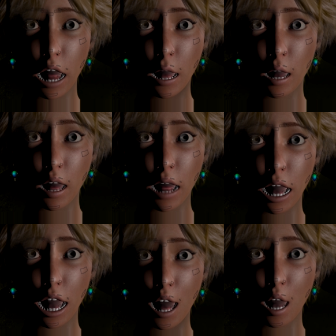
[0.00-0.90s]
one is
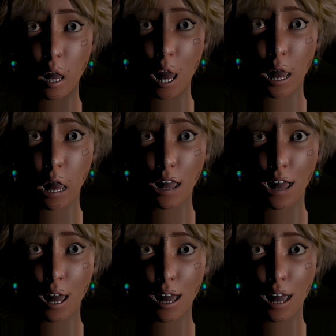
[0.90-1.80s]
persistently rumored
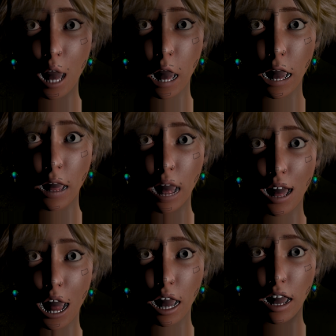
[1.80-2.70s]
to form part of
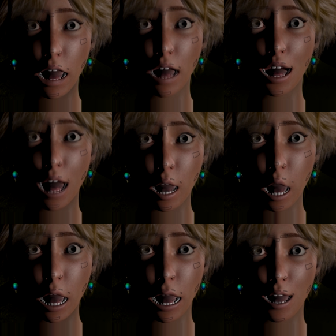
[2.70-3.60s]
the collection of a
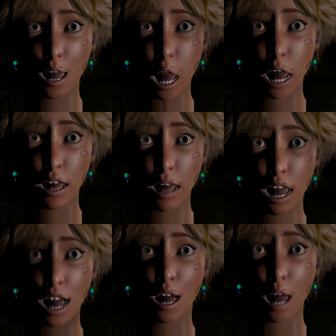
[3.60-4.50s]
celebrated American
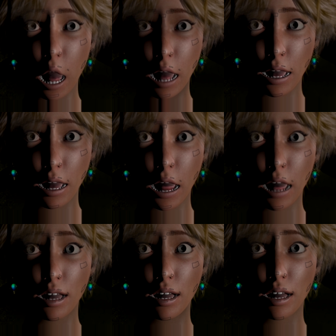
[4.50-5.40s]
millionaire. A
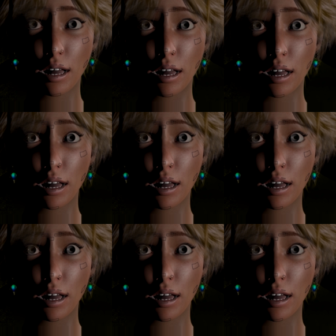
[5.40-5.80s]
still